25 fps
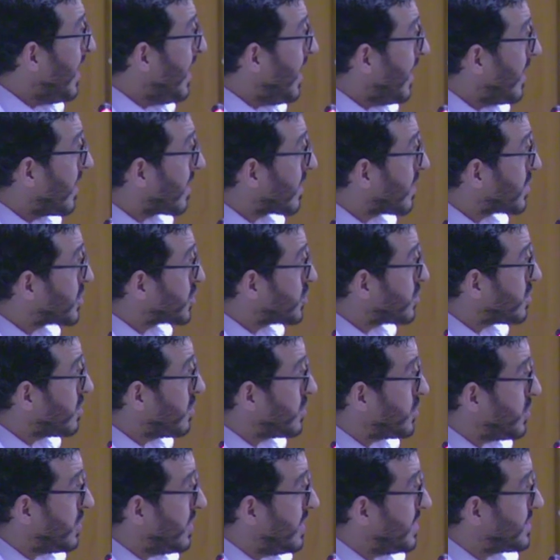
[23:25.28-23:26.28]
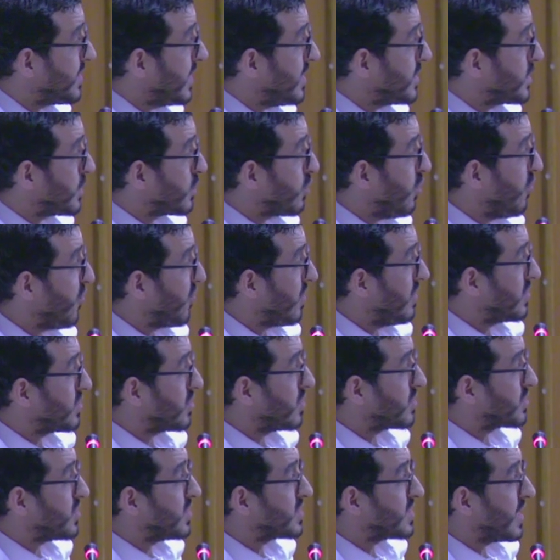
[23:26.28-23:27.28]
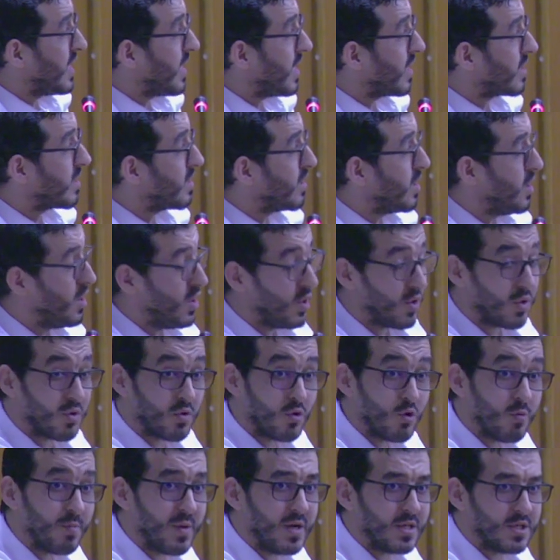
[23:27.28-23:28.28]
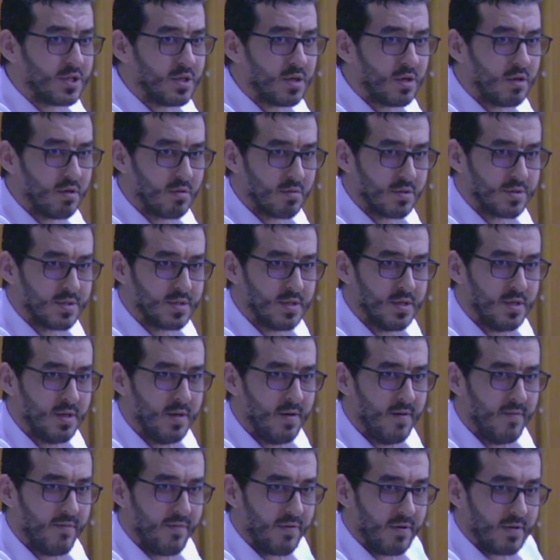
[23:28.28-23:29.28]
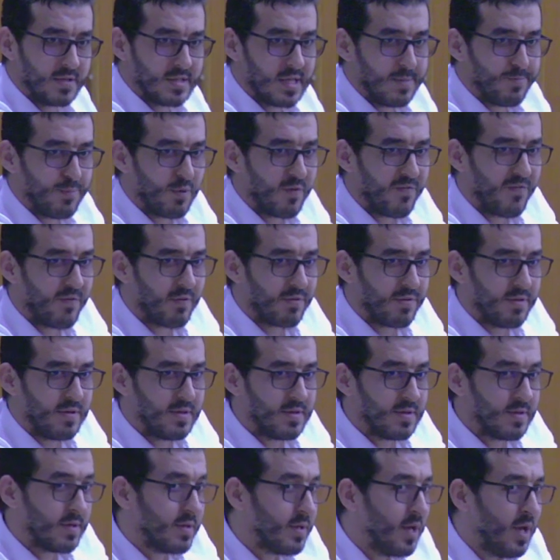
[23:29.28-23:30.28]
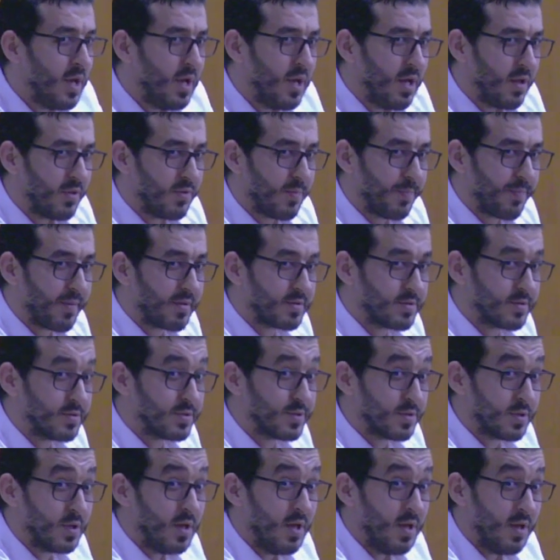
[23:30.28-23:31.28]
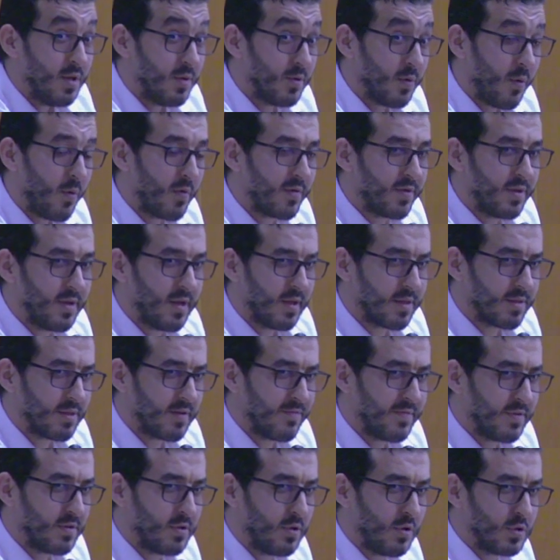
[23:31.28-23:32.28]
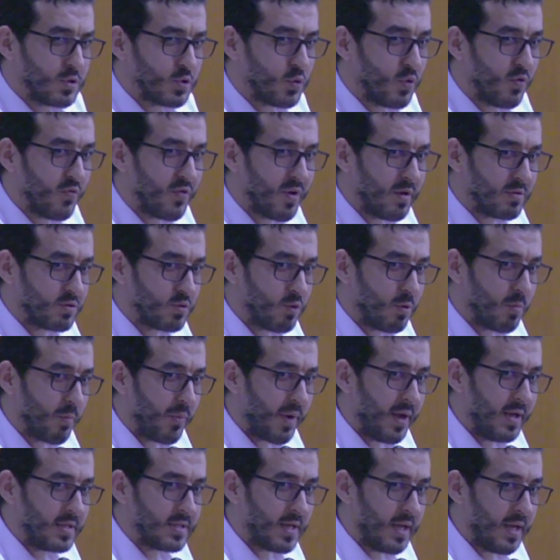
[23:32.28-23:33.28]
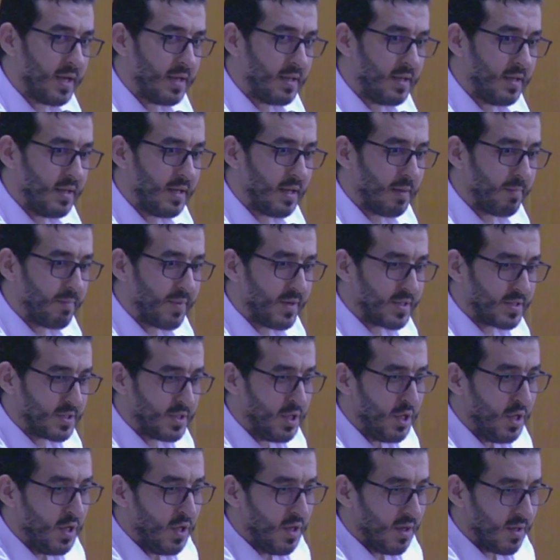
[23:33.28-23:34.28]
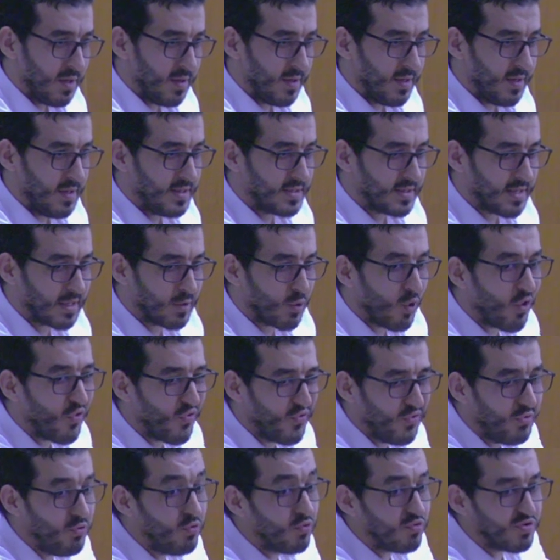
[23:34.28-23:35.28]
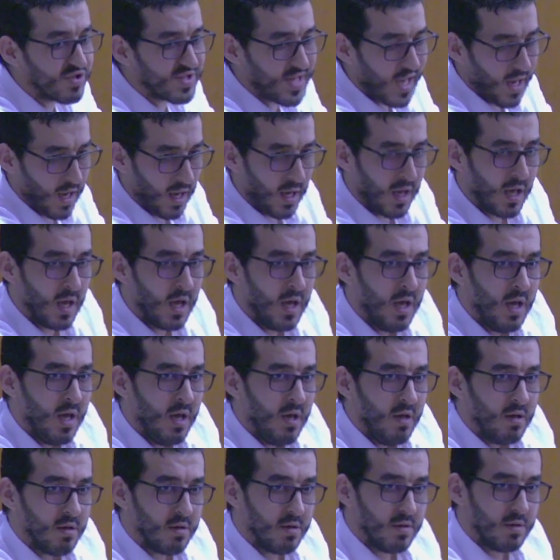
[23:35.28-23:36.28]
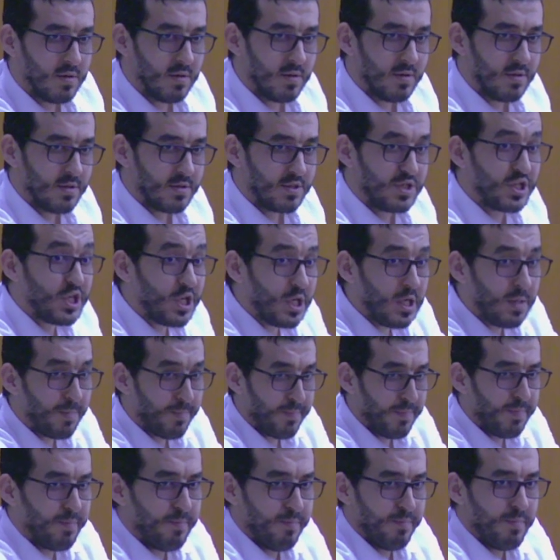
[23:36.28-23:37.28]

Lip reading: Irrational utilization of resources and raw materials. For example, for the persons or the individuals who have got a bright idea, but instead of using cheap